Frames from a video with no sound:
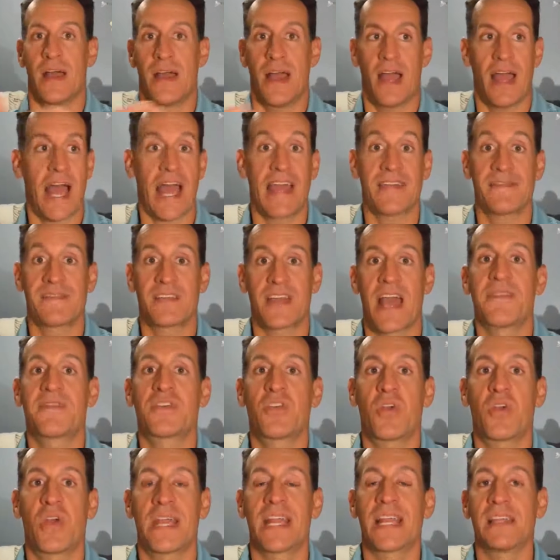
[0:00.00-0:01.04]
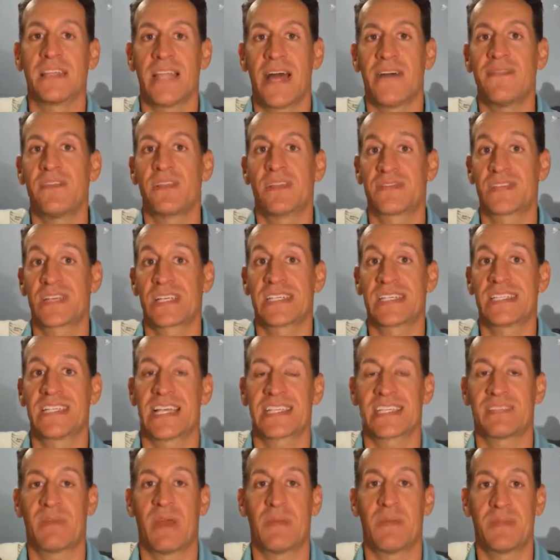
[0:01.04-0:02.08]
I've, I've created a level of
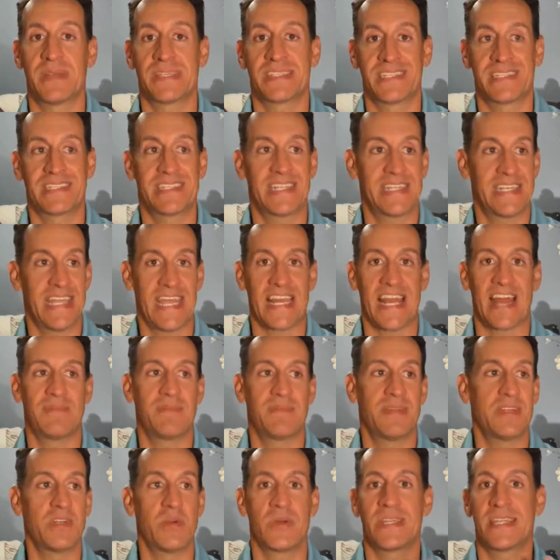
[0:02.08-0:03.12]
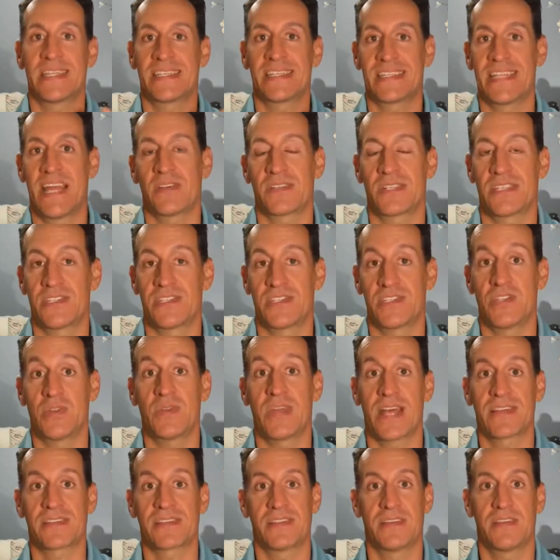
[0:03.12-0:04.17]
success in my business to date. I've been doing this now since
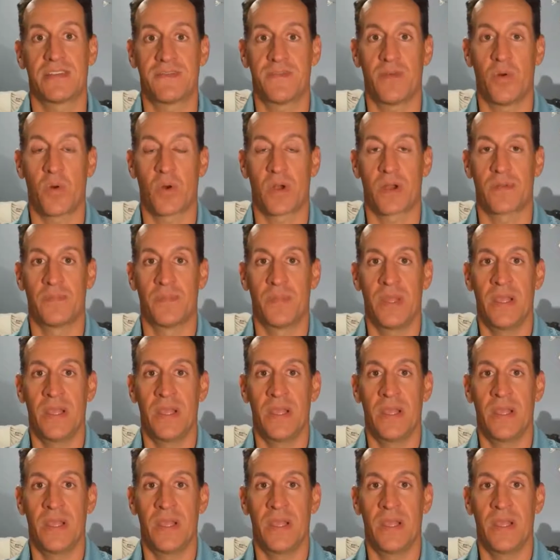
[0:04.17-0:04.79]
2004.